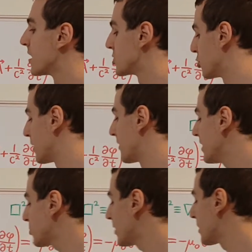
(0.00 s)
So
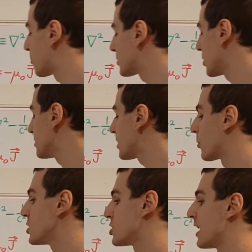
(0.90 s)
this one, the Poisson's
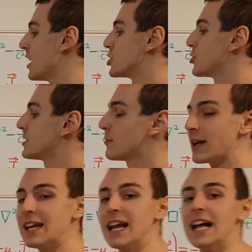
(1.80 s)
equation, shows up
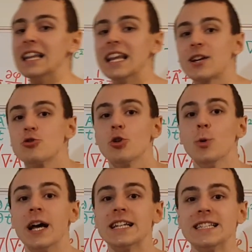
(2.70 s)
in
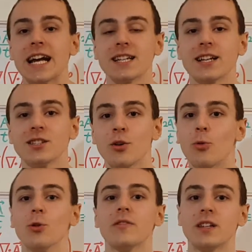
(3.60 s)
electrostatics
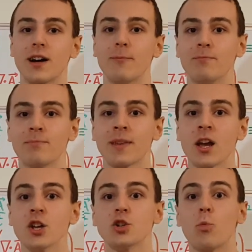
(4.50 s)
all the time.
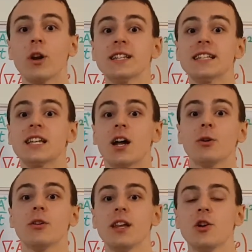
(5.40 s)
So what is the
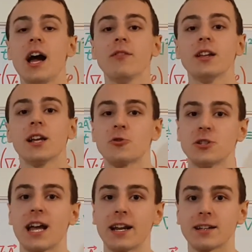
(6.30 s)
scenario that you have in
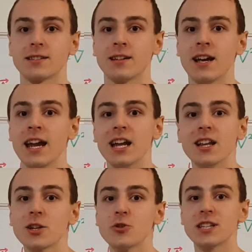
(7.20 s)
electrostatics? In
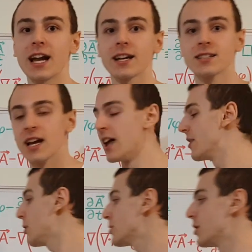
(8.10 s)
electrostatics,
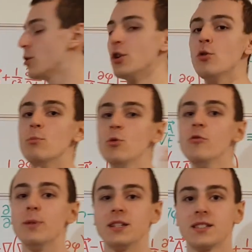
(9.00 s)
there are, there are no
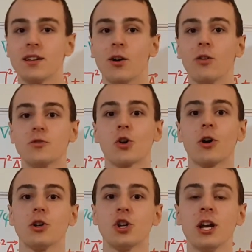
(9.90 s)
movements of
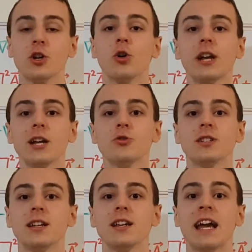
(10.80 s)
charge. You're not
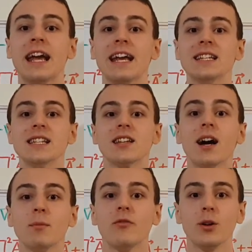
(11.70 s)
interested in
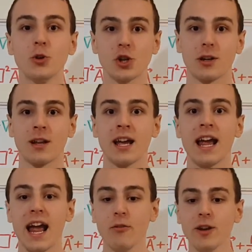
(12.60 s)
time evolution.
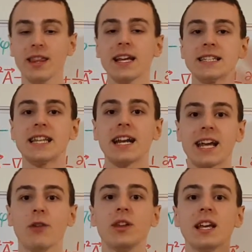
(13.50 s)
Everything is static.
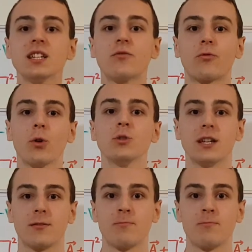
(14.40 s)
Everything is frozen.